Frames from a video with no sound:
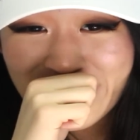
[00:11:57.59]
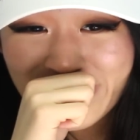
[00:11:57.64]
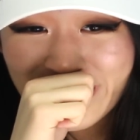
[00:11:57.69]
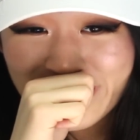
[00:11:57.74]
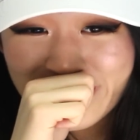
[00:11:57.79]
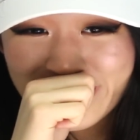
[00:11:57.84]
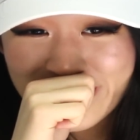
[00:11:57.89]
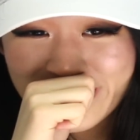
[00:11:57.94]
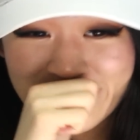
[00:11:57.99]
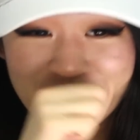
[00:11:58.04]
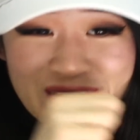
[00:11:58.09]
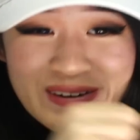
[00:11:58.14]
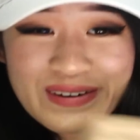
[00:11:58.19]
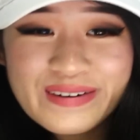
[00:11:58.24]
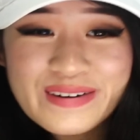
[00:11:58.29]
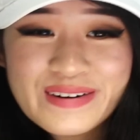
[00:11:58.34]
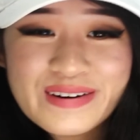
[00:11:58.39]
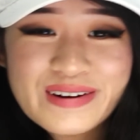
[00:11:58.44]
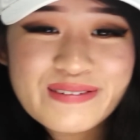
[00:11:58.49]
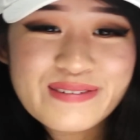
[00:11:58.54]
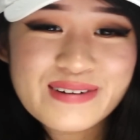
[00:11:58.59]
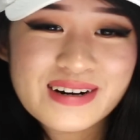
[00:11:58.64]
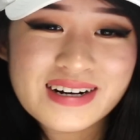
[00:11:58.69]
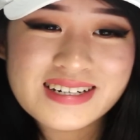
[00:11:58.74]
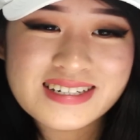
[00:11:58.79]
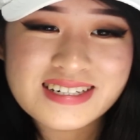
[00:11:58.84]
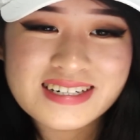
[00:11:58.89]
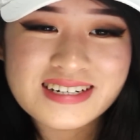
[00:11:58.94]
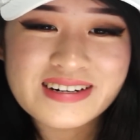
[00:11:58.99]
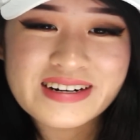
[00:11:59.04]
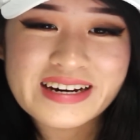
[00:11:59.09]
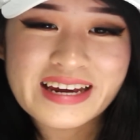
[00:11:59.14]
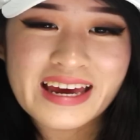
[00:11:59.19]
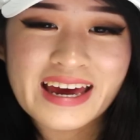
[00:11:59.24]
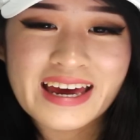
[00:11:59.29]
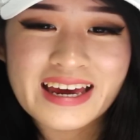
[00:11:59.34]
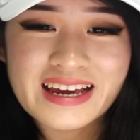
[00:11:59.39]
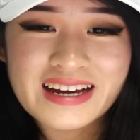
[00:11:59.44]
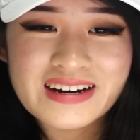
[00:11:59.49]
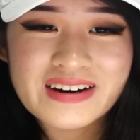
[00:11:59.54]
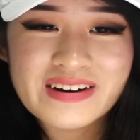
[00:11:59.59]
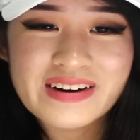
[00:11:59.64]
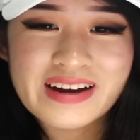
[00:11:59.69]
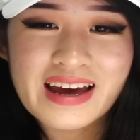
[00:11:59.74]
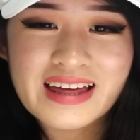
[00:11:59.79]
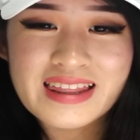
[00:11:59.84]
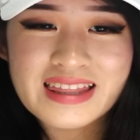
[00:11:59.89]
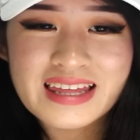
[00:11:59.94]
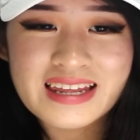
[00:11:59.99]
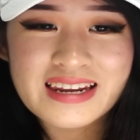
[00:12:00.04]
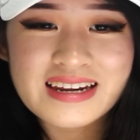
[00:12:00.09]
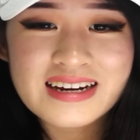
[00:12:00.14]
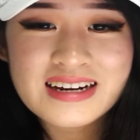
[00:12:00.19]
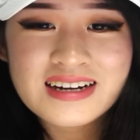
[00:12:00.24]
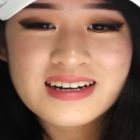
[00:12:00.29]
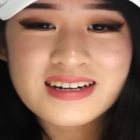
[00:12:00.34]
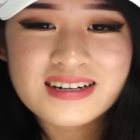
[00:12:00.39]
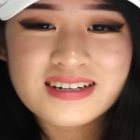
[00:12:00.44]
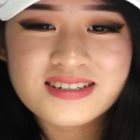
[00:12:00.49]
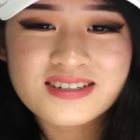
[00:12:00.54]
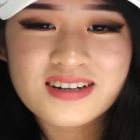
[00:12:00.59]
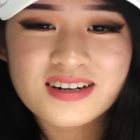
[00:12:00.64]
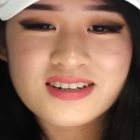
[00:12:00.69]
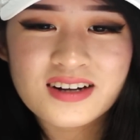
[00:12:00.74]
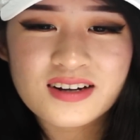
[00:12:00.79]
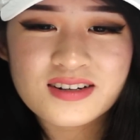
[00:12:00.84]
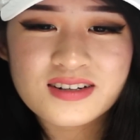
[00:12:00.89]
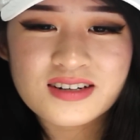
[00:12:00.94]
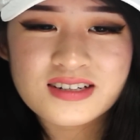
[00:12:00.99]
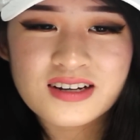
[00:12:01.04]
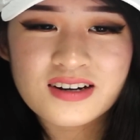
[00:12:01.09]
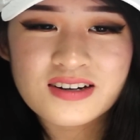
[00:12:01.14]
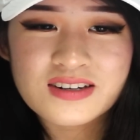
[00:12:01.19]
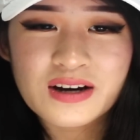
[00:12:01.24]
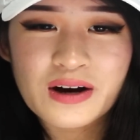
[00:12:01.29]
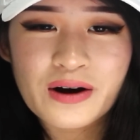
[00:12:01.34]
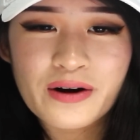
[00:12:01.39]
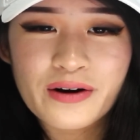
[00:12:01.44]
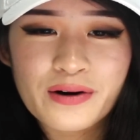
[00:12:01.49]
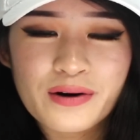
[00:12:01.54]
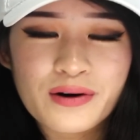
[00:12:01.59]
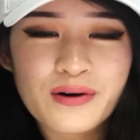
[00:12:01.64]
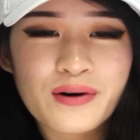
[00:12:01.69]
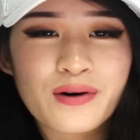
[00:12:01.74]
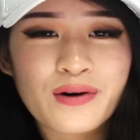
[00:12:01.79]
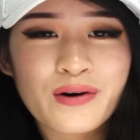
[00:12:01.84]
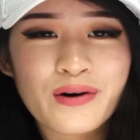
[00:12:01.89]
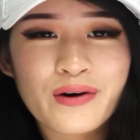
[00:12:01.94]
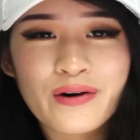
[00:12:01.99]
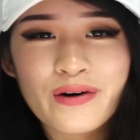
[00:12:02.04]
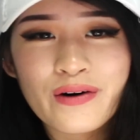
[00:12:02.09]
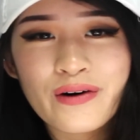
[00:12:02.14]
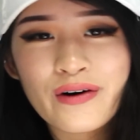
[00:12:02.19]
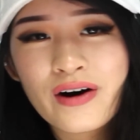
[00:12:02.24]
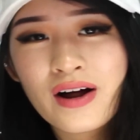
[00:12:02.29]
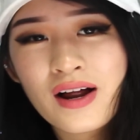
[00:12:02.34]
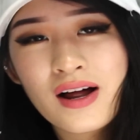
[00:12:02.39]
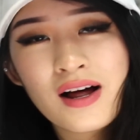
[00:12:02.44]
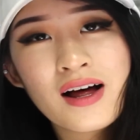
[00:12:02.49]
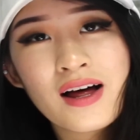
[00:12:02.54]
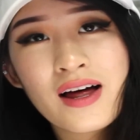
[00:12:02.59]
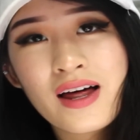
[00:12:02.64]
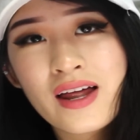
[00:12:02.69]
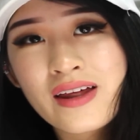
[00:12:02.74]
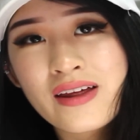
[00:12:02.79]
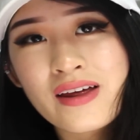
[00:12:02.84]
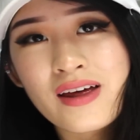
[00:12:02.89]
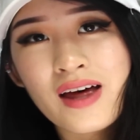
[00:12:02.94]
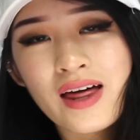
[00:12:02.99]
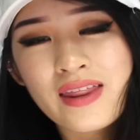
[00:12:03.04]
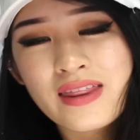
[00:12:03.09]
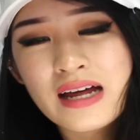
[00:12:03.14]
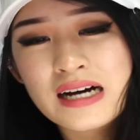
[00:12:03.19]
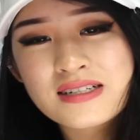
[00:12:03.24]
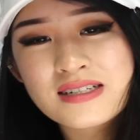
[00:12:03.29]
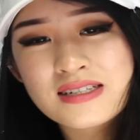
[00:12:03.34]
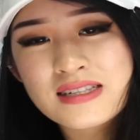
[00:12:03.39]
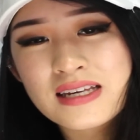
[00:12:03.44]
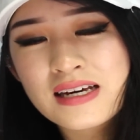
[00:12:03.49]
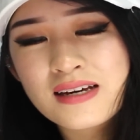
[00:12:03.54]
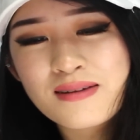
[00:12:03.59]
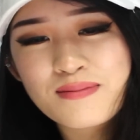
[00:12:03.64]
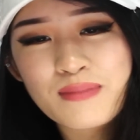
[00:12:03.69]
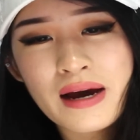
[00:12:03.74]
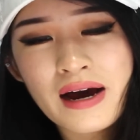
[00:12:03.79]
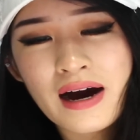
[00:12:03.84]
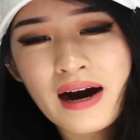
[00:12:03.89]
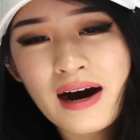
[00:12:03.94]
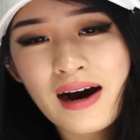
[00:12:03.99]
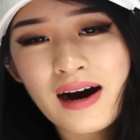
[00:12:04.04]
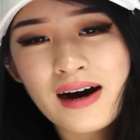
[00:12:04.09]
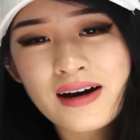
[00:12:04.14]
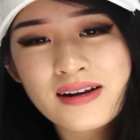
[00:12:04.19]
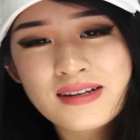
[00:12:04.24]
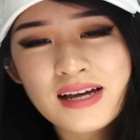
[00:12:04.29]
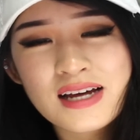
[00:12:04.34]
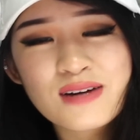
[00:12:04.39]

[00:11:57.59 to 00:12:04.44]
Oh no, what? Okay then. Dot, dot, dot, dot, dot. Oh, that just hit my heart.